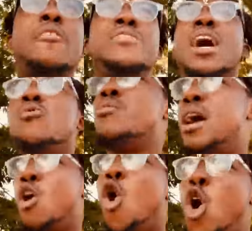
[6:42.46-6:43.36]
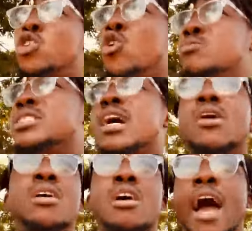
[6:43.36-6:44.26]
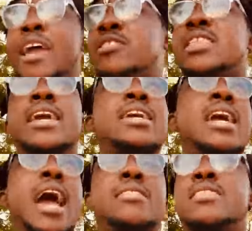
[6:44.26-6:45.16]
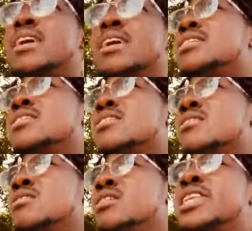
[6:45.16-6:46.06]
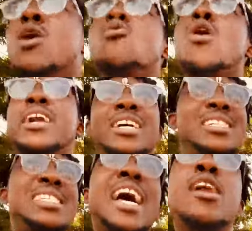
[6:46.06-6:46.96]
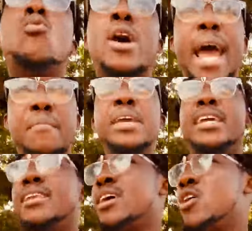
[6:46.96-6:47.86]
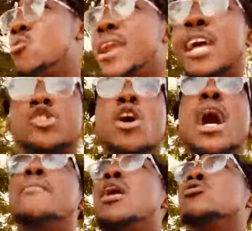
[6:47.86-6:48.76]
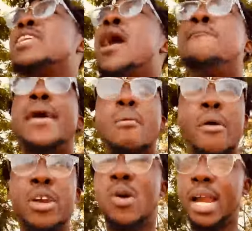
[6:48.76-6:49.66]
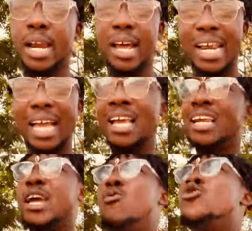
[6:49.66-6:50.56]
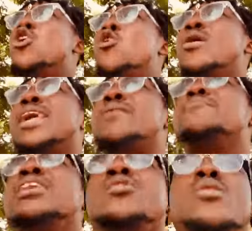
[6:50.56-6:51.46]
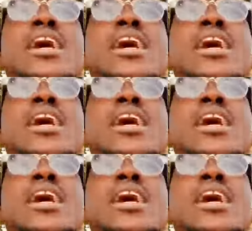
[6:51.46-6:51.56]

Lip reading: what I've done with my own hometown, I think they will understand what I mean when I talk about empowering one another. They will know what I mean